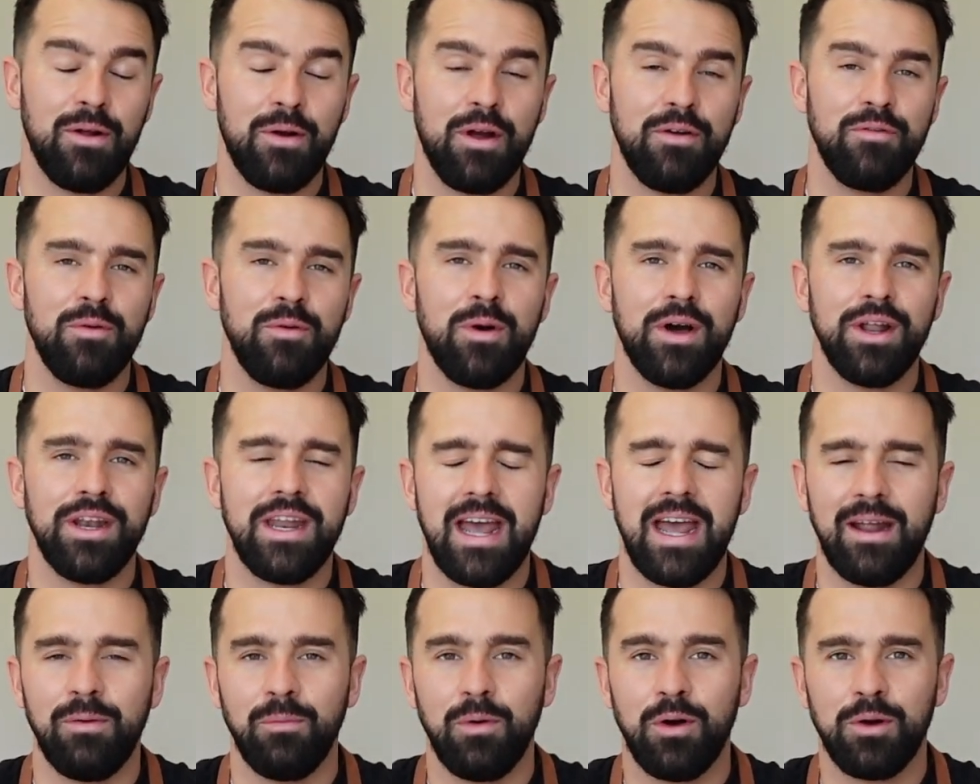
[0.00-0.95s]
Hello everyone
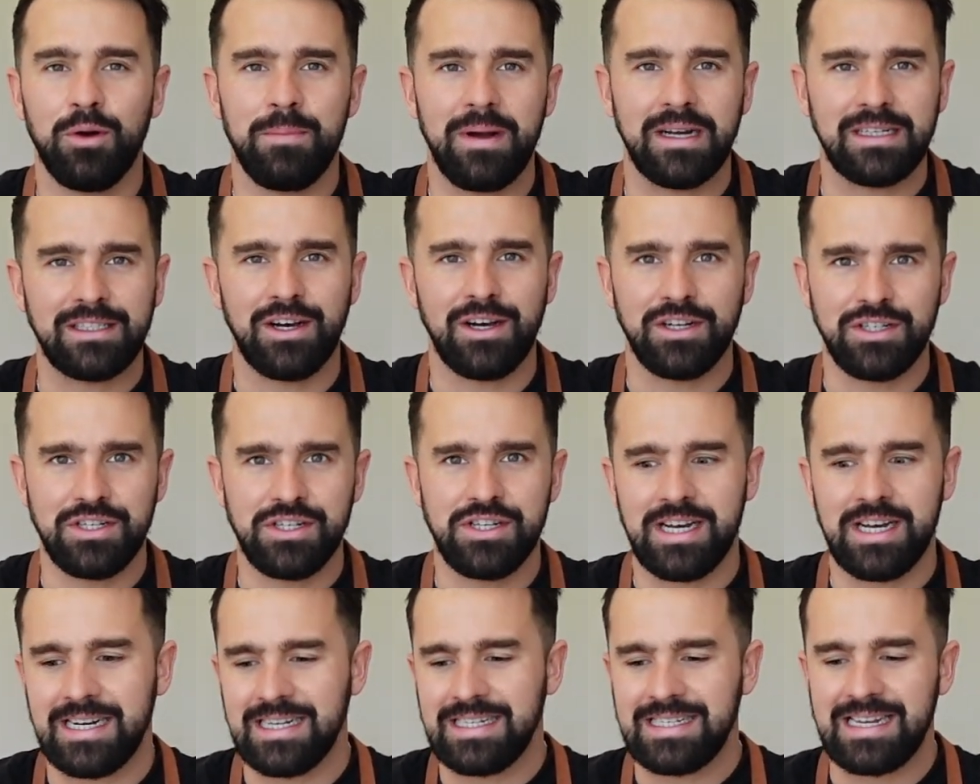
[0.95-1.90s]
and welcome back to
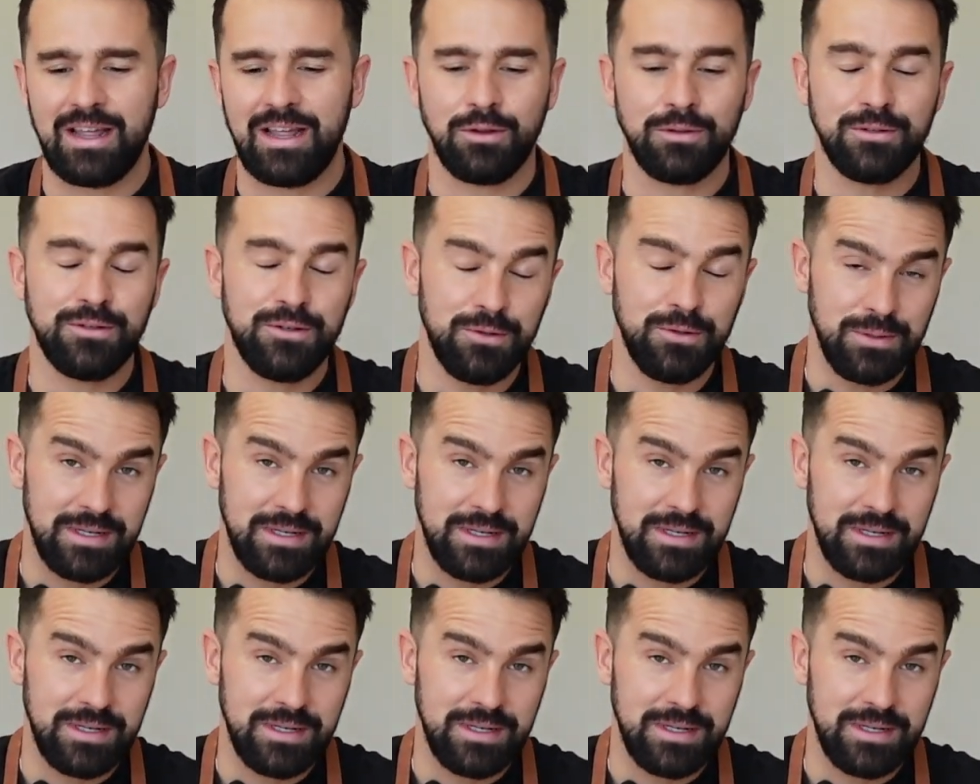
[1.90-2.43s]
Argentine Asado.